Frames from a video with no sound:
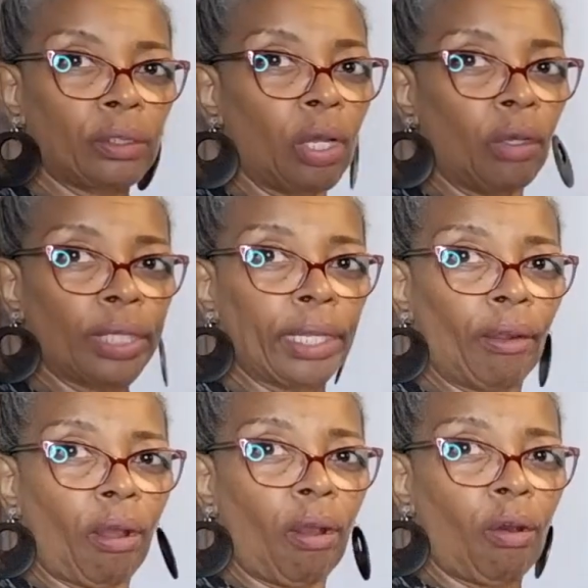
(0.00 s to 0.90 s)
long at
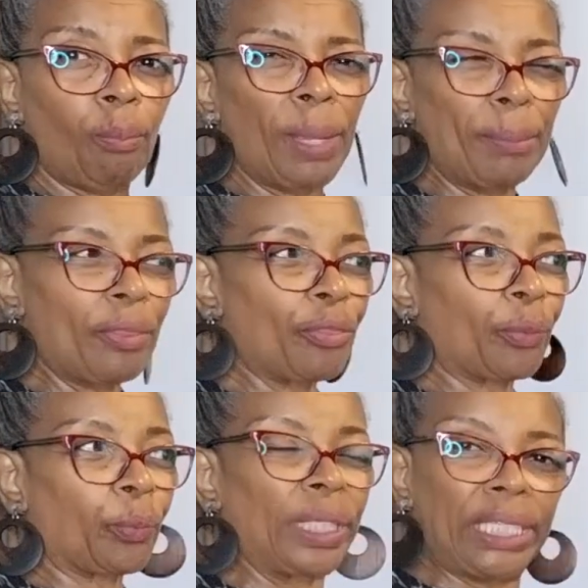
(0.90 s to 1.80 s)
all, maybe
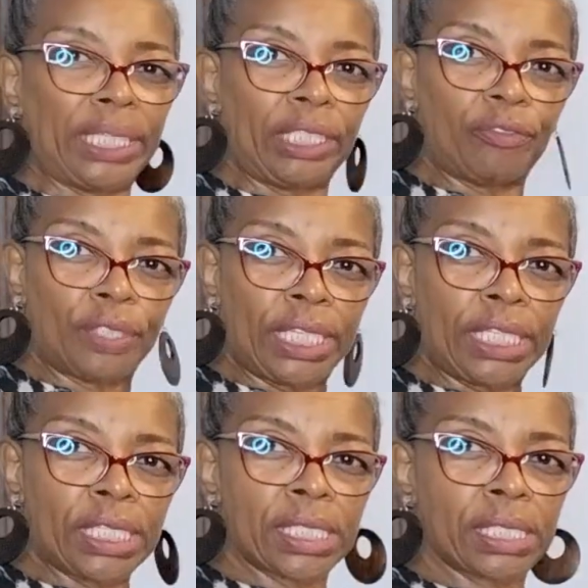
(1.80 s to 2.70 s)
3
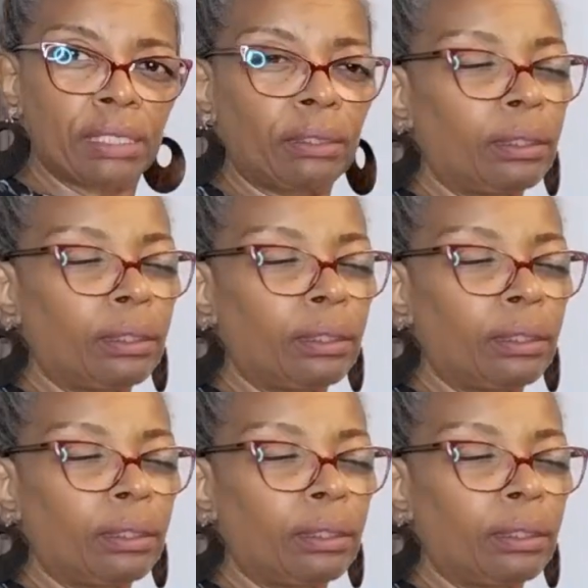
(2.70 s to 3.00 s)
evenings.